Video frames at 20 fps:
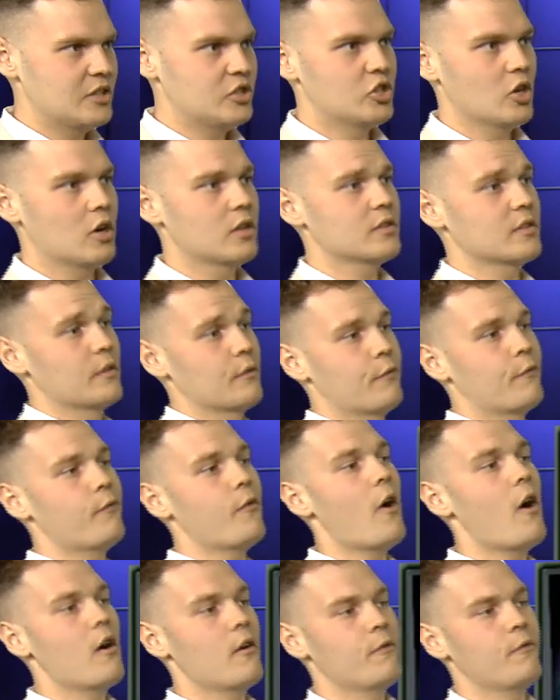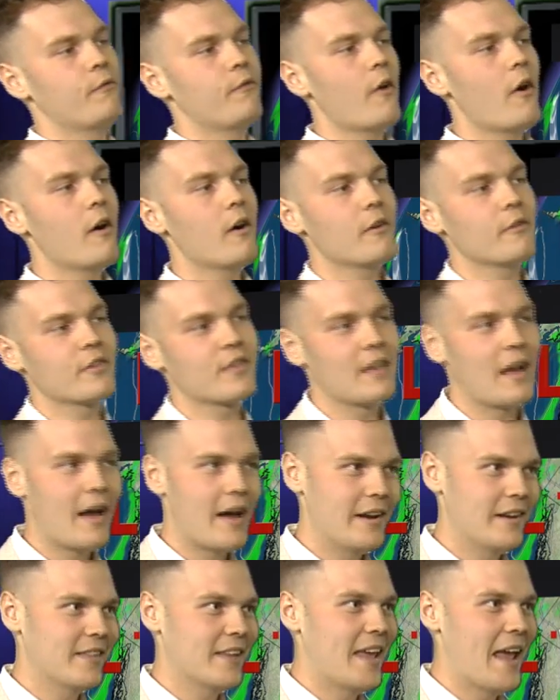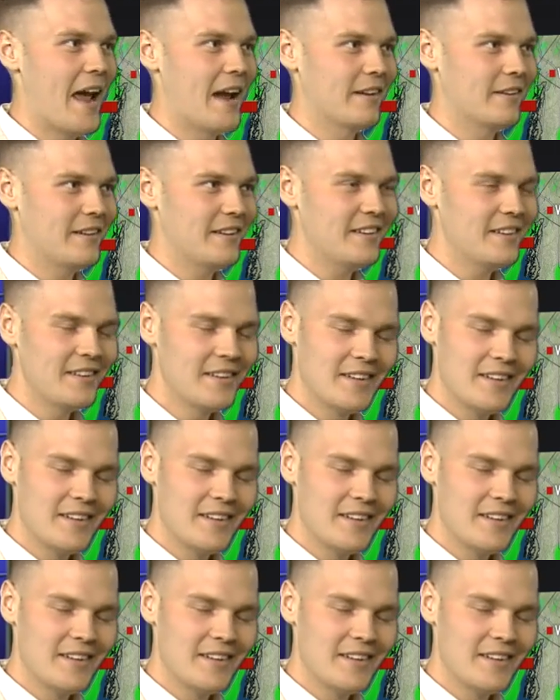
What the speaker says: John's on the far side of Canada